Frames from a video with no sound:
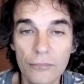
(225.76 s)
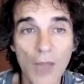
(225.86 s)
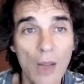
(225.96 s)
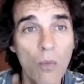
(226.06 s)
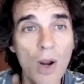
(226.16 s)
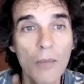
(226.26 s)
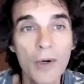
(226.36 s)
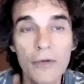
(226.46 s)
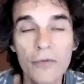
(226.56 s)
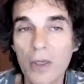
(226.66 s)
And why would
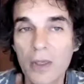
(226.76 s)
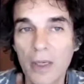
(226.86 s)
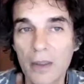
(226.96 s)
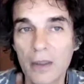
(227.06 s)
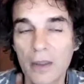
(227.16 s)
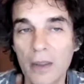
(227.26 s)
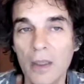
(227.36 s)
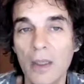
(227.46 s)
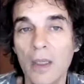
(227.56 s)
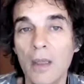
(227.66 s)
I say that?
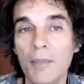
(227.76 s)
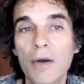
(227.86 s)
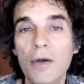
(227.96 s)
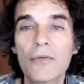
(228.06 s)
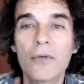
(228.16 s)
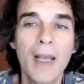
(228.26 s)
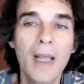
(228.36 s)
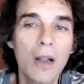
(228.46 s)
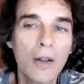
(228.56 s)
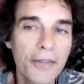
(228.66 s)
Because a
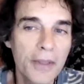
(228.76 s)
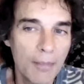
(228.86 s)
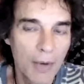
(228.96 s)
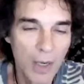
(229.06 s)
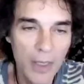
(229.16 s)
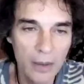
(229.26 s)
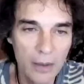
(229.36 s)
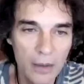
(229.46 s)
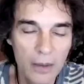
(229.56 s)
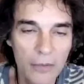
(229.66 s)
healthy
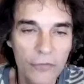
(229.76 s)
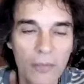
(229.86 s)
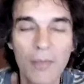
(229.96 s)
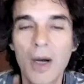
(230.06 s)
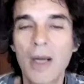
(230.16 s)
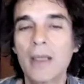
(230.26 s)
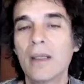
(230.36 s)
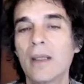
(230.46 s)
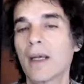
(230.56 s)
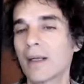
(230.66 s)
mind is a
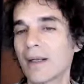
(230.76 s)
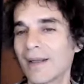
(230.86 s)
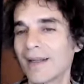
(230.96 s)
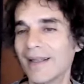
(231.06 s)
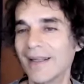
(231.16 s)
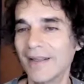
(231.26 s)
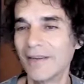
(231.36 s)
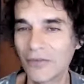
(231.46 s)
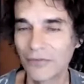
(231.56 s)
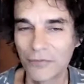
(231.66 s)
mind that
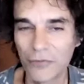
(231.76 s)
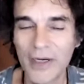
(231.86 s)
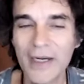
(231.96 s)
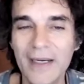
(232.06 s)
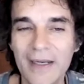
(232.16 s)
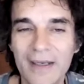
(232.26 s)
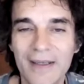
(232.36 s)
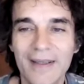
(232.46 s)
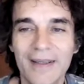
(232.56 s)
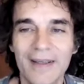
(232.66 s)
is free
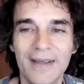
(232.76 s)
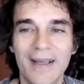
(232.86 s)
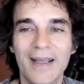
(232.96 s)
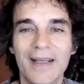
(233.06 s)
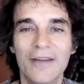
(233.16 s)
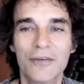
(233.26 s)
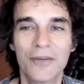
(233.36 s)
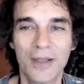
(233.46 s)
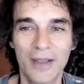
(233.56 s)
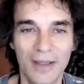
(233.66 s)
and
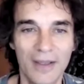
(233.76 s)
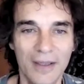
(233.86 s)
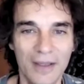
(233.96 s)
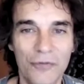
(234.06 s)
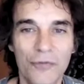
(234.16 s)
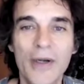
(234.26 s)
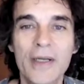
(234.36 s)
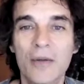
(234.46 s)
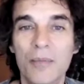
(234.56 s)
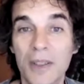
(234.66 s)
it's free
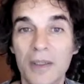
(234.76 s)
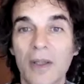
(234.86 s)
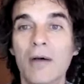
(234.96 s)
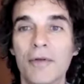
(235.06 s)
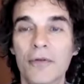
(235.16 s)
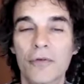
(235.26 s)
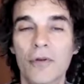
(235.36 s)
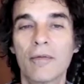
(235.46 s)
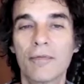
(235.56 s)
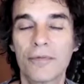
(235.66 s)
to be love
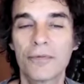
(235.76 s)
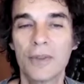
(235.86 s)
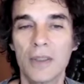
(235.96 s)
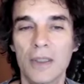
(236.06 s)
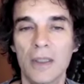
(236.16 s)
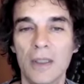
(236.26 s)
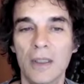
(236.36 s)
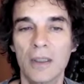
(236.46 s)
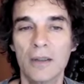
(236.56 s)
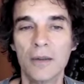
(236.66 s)
itself.
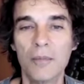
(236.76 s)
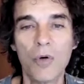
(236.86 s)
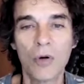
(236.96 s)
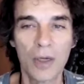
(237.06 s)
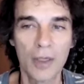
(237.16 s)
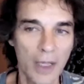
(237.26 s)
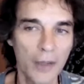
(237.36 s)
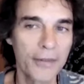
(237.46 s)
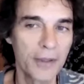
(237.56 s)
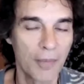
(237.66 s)
The more
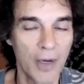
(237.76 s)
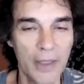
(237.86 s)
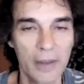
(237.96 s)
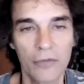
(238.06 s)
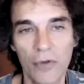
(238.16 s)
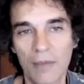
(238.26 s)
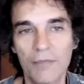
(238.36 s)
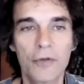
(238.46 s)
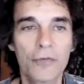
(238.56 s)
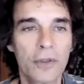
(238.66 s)
unhealthy a mind is,
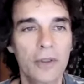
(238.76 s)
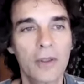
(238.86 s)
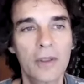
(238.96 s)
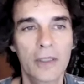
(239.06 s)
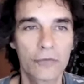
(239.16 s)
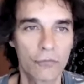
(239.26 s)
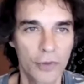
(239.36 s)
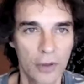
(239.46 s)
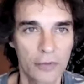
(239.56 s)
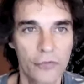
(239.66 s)
obviously, the less
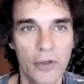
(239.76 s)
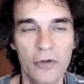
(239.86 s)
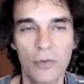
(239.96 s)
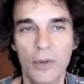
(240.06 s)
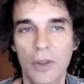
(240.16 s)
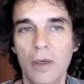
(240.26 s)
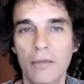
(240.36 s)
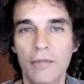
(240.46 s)
real, genuine love